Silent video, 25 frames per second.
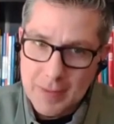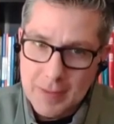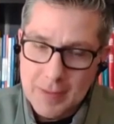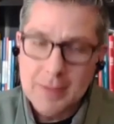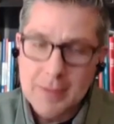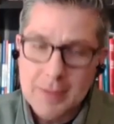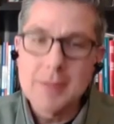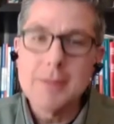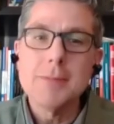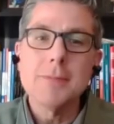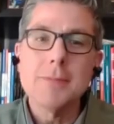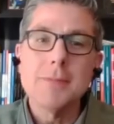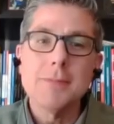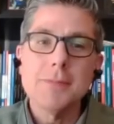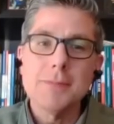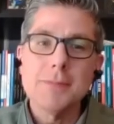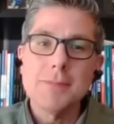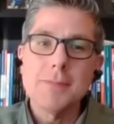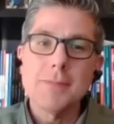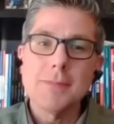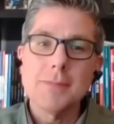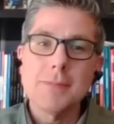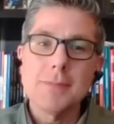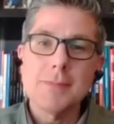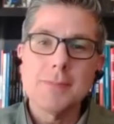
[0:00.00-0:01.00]

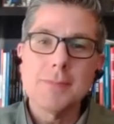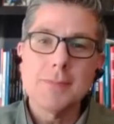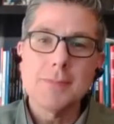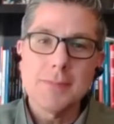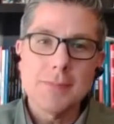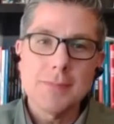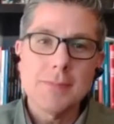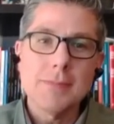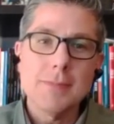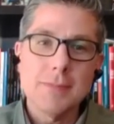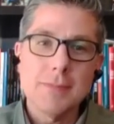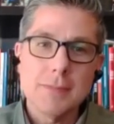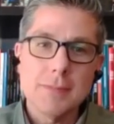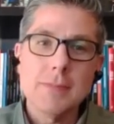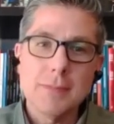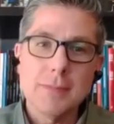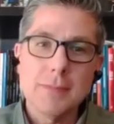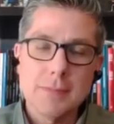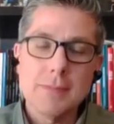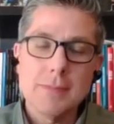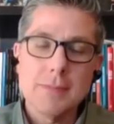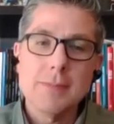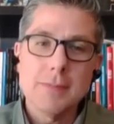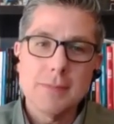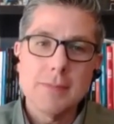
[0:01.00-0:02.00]

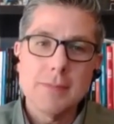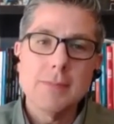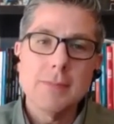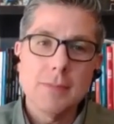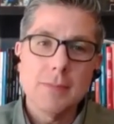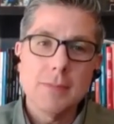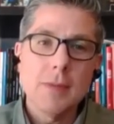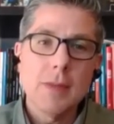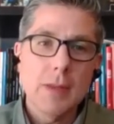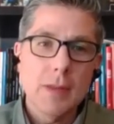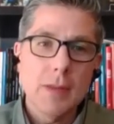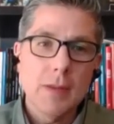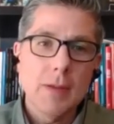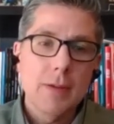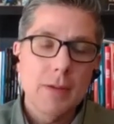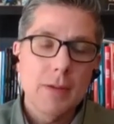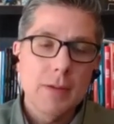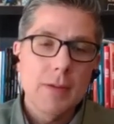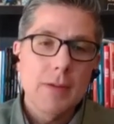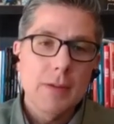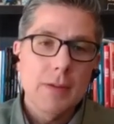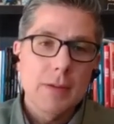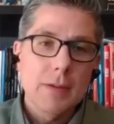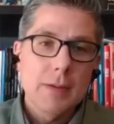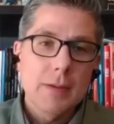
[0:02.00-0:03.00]

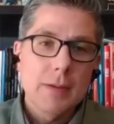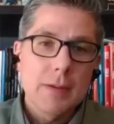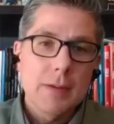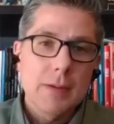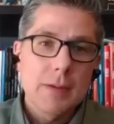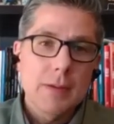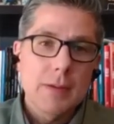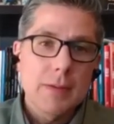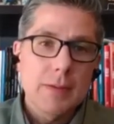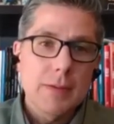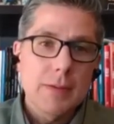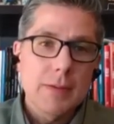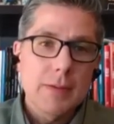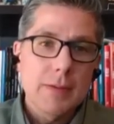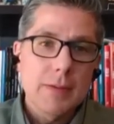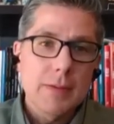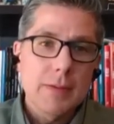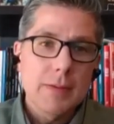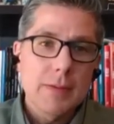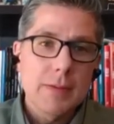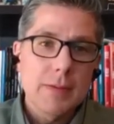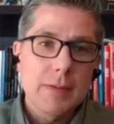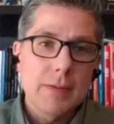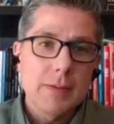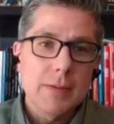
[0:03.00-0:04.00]

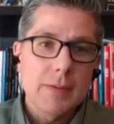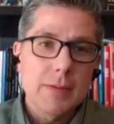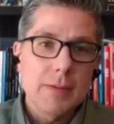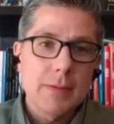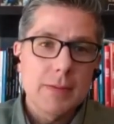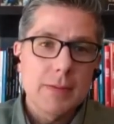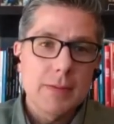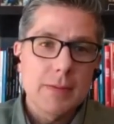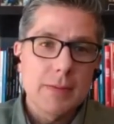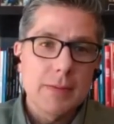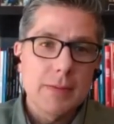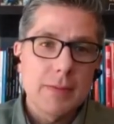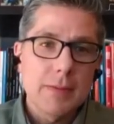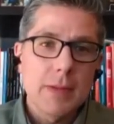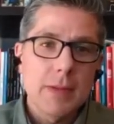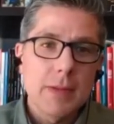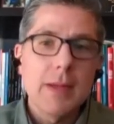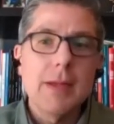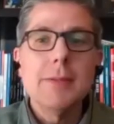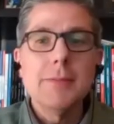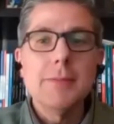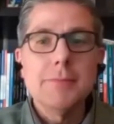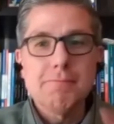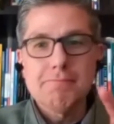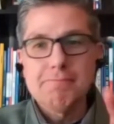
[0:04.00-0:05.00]

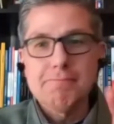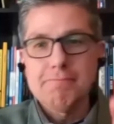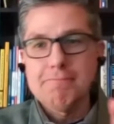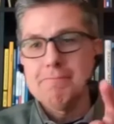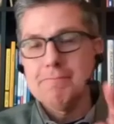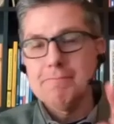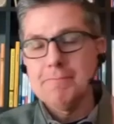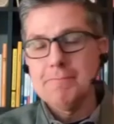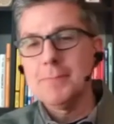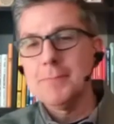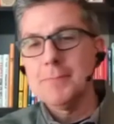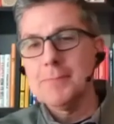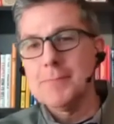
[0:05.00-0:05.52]
No words are spoken by the person on screen.